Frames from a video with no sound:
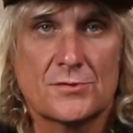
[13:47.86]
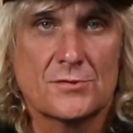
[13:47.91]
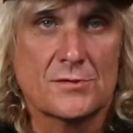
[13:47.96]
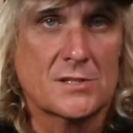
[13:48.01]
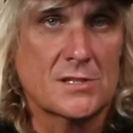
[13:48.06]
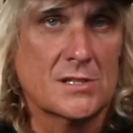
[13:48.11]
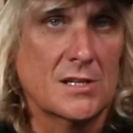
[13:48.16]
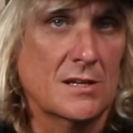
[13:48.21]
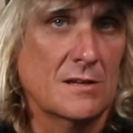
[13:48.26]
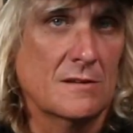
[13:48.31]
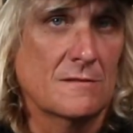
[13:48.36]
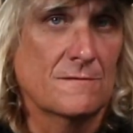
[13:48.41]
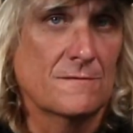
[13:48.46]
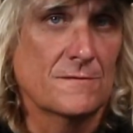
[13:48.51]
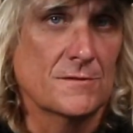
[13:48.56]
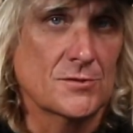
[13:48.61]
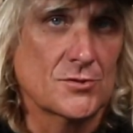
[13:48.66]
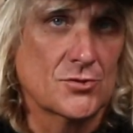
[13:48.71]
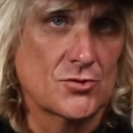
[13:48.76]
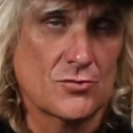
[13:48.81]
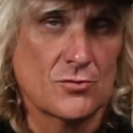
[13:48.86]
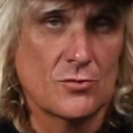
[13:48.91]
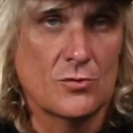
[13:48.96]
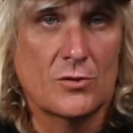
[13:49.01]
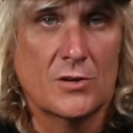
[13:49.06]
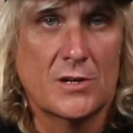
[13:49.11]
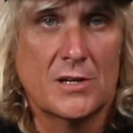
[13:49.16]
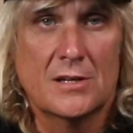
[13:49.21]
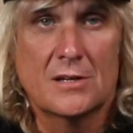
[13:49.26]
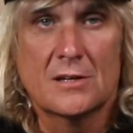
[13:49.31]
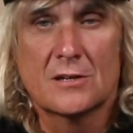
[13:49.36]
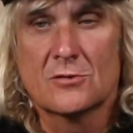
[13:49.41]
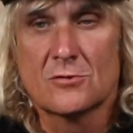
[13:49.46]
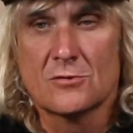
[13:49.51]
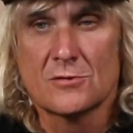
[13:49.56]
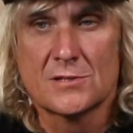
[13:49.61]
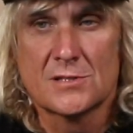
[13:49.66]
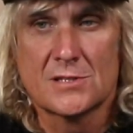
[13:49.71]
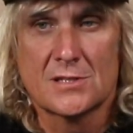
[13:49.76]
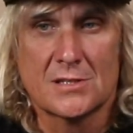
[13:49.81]
interesting for Troy
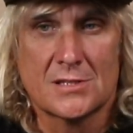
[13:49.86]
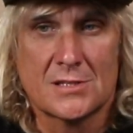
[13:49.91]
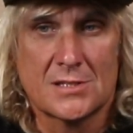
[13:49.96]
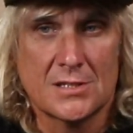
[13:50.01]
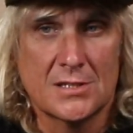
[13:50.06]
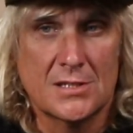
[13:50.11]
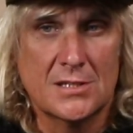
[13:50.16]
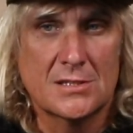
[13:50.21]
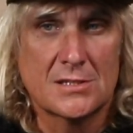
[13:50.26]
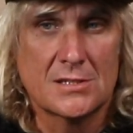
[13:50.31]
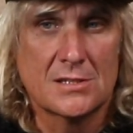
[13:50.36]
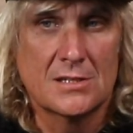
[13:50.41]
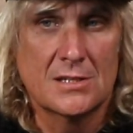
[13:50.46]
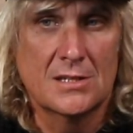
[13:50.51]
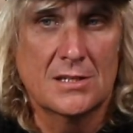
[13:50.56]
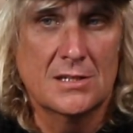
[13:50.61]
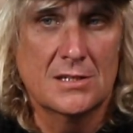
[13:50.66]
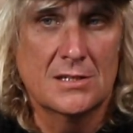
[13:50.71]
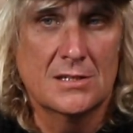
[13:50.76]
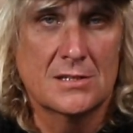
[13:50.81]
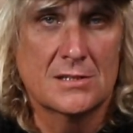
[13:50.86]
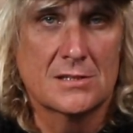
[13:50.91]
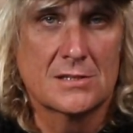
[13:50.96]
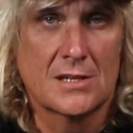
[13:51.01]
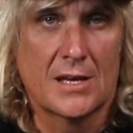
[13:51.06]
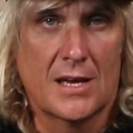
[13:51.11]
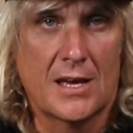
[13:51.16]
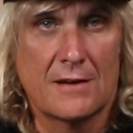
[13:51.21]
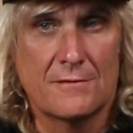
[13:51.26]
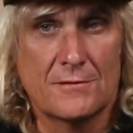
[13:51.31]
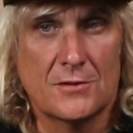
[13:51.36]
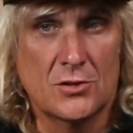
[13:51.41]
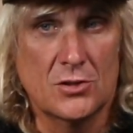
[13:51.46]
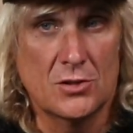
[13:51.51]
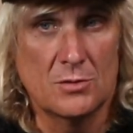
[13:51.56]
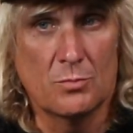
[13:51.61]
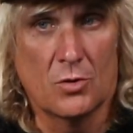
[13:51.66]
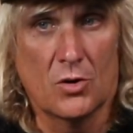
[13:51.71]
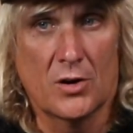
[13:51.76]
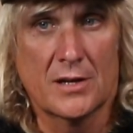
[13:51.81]
across the season is they have the
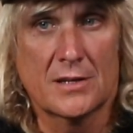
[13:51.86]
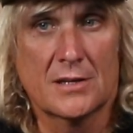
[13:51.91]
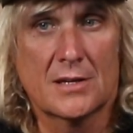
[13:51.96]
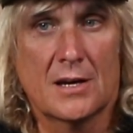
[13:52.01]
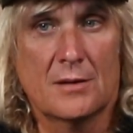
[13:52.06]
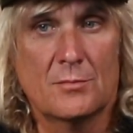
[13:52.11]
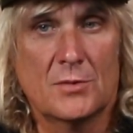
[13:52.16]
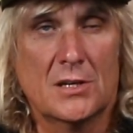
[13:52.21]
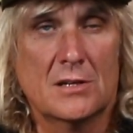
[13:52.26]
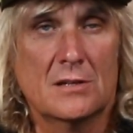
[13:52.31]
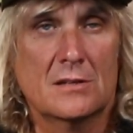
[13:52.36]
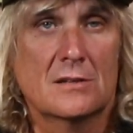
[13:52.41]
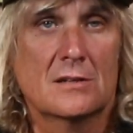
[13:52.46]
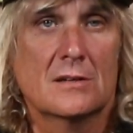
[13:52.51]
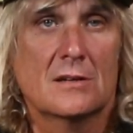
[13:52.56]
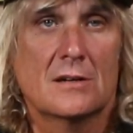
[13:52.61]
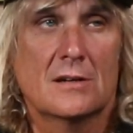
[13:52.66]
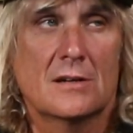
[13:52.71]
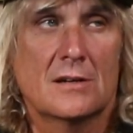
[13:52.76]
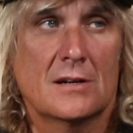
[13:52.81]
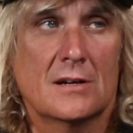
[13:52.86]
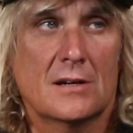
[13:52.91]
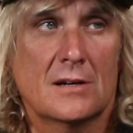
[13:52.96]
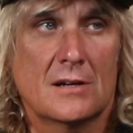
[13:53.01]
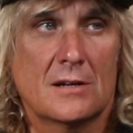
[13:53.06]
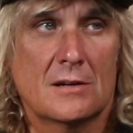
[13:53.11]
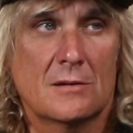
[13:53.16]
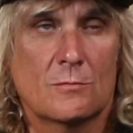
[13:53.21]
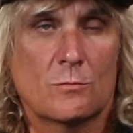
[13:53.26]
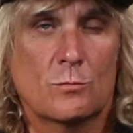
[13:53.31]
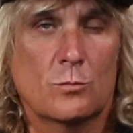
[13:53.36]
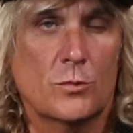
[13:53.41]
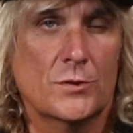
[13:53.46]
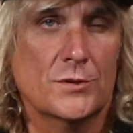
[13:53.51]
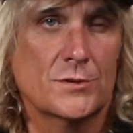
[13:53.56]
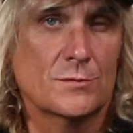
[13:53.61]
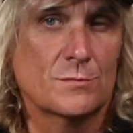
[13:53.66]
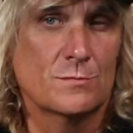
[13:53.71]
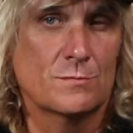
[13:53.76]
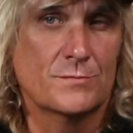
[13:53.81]
new bike coming,
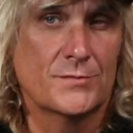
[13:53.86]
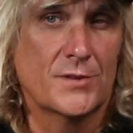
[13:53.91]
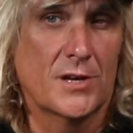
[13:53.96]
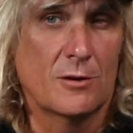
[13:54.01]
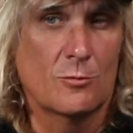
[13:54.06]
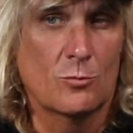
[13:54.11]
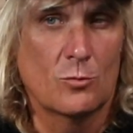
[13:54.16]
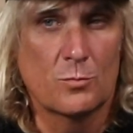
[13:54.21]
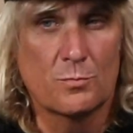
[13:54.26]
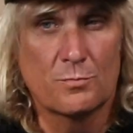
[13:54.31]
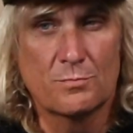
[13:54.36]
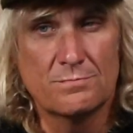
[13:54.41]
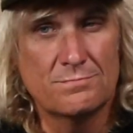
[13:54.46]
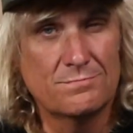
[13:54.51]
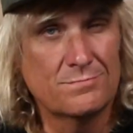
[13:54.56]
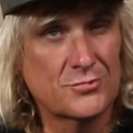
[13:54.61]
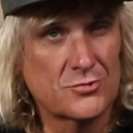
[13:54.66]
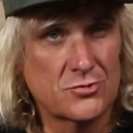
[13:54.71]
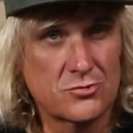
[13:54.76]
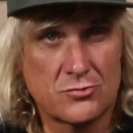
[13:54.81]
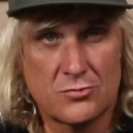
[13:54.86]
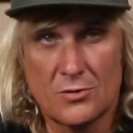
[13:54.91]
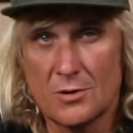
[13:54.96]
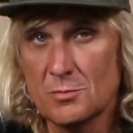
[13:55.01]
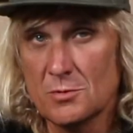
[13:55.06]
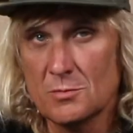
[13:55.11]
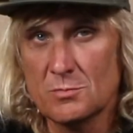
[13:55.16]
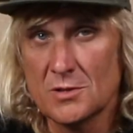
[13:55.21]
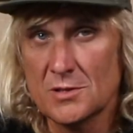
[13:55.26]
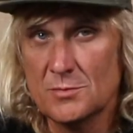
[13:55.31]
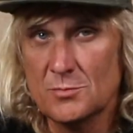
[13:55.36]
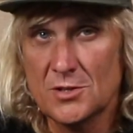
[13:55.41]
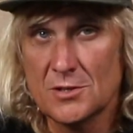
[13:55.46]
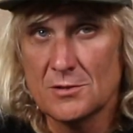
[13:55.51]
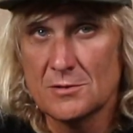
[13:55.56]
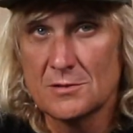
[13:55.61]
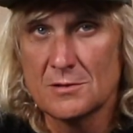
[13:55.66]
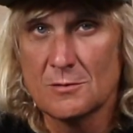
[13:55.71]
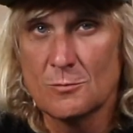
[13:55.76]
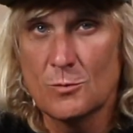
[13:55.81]
which they will probably
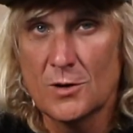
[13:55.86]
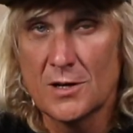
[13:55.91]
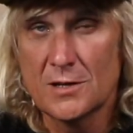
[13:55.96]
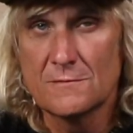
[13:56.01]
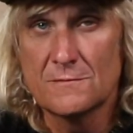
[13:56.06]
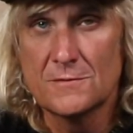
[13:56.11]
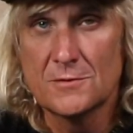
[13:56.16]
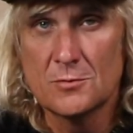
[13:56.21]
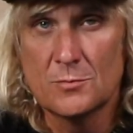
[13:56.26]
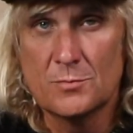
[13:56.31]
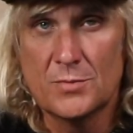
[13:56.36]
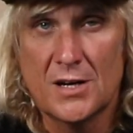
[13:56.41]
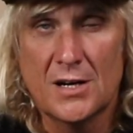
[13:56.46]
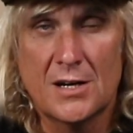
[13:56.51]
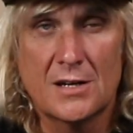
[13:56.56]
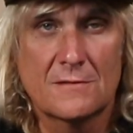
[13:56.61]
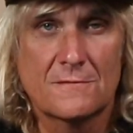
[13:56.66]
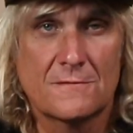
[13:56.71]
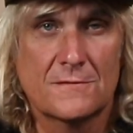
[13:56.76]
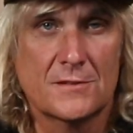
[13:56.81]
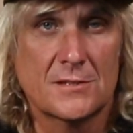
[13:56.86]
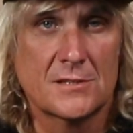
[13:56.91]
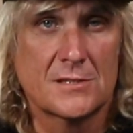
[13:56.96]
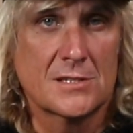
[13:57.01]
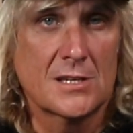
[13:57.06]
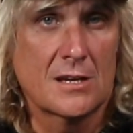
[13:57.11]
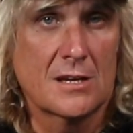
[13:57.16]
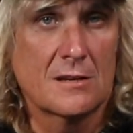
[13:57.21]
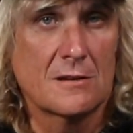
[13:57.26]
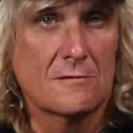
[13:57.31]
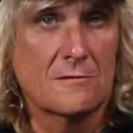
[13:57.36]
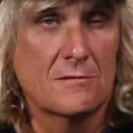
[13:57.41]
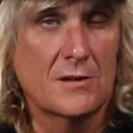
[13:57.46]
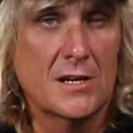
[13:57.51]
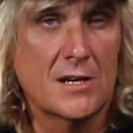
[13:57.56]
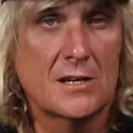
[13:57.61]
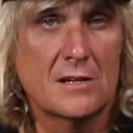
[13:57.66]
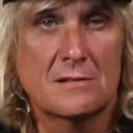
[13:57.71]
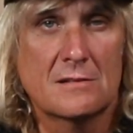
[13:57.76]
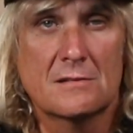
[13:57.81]
be on at Wakefield Park for the second
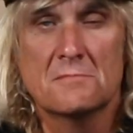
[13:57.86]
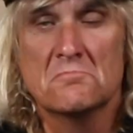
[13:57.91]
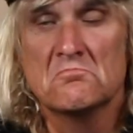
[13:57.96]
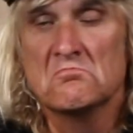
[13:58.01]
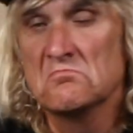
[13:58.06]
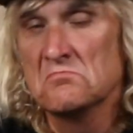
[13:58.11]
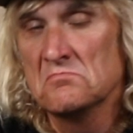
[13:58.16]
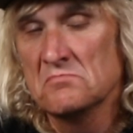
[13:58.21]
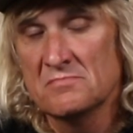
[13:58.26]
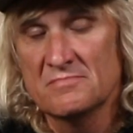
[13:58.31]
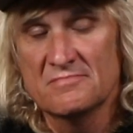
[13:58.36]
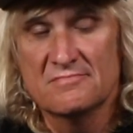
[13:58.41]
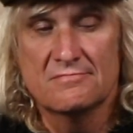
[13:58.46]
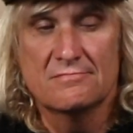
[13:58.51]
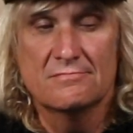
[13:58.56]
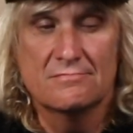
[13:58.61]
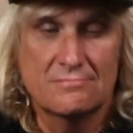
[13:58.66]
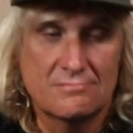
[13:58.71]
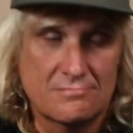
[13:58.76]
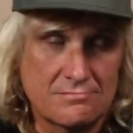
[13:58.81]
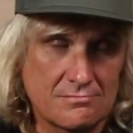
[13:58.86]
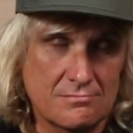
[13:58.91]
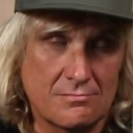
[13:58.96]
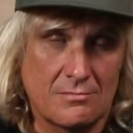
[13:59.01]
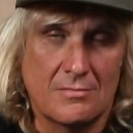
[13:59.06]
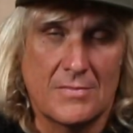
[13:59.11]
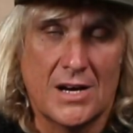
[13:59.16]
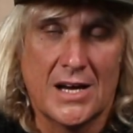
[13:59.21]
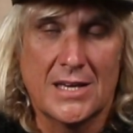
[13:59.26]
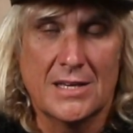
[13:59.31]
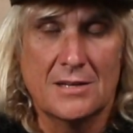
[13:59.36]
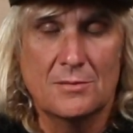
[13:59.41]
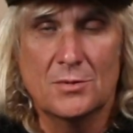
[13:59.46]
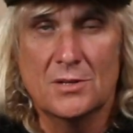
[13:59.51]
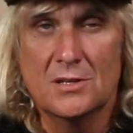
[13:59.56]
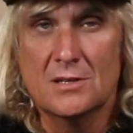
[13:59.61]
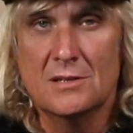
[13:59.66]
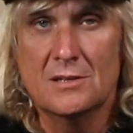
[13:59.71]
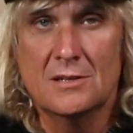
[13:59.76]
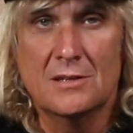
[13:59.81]
round.
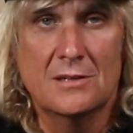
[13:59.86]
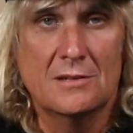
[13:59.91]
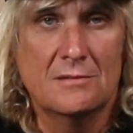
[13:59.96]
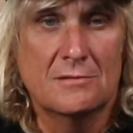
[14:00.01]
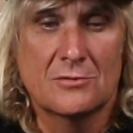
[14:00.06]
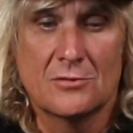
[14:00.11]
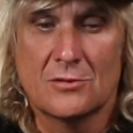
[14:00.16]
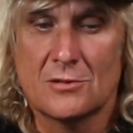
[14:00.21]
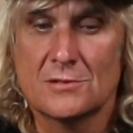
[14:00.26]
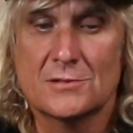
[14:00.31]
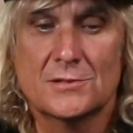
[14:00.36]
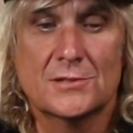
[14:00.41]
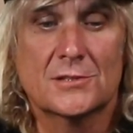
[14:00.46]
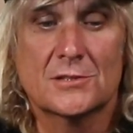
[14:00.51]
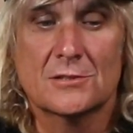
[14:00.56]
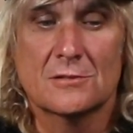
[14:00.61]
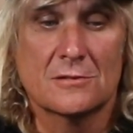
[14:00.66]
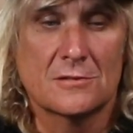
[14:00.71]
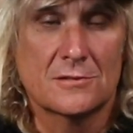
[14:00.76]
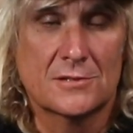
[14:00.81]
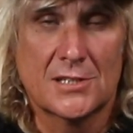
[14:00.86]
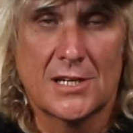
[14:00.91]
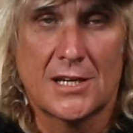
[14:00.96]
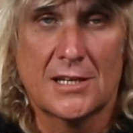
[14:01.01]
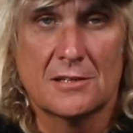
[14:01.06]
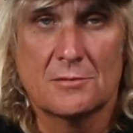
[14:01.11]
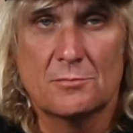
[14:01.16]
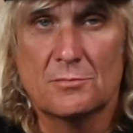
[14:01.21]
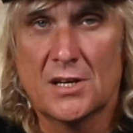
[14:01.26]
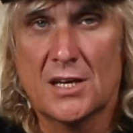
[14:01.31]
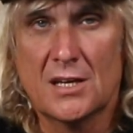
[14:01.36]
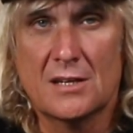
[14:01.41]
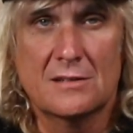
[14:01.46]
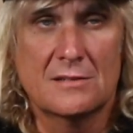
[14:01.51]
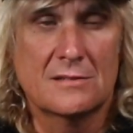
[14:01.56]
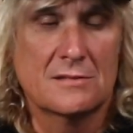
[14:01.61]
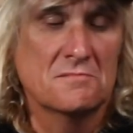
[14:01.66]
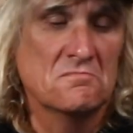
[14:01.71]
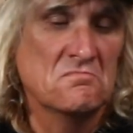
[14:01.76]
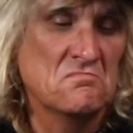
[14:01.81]
Maybe not until the tail and
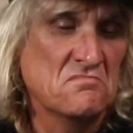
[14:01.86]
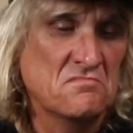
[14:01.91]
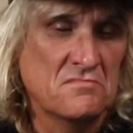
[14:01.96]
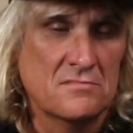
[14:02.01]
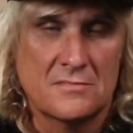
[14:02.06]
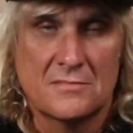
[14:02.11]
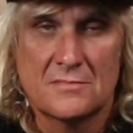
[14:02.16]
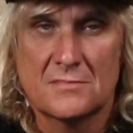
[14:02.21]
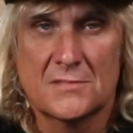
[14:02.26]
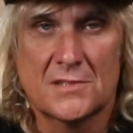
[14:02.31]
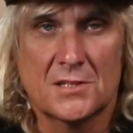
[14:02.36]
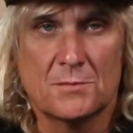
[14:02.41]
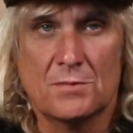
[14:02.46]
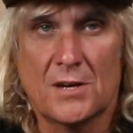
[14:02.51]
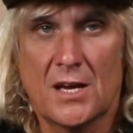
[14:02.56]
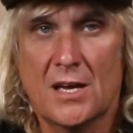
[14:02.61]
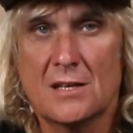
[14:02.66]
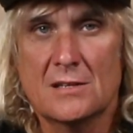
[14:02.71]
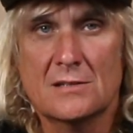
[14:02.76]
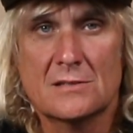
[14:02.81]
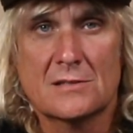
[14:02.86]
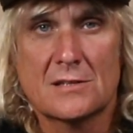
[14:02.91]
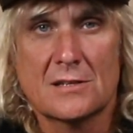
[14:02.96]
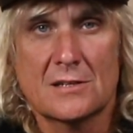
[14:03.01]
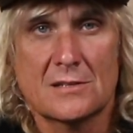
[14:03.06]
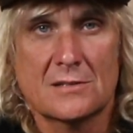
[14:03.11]
bend. Depends.